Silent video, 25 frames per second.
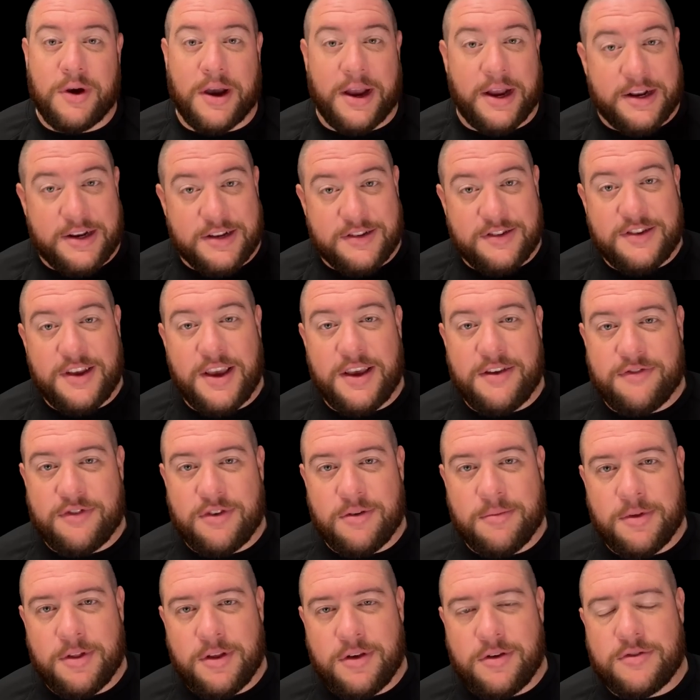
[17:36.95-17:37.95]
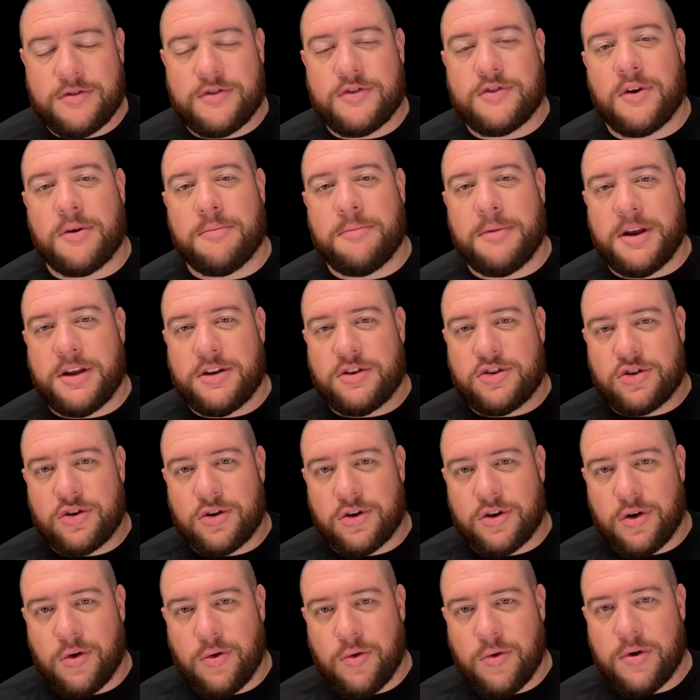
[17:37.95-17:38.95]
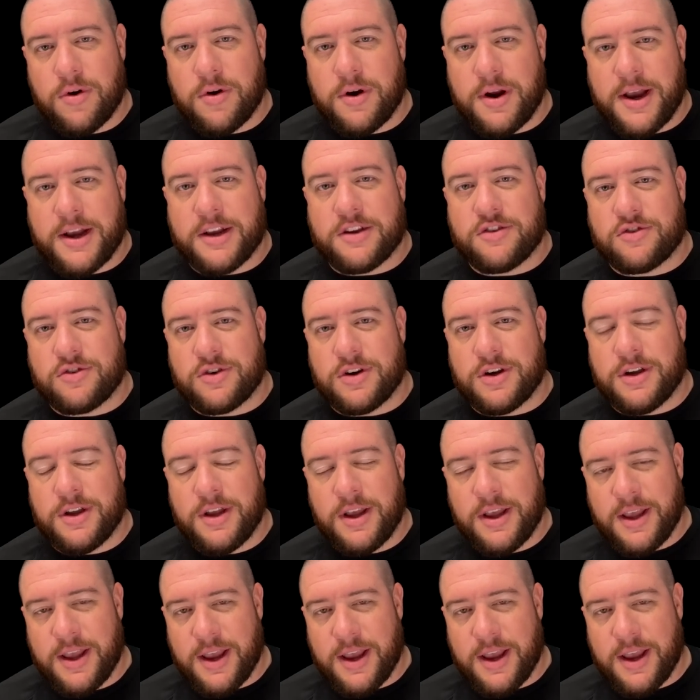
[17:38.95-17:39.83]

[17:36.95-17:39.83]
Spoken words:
I had to save some of those, so I made sure to order extra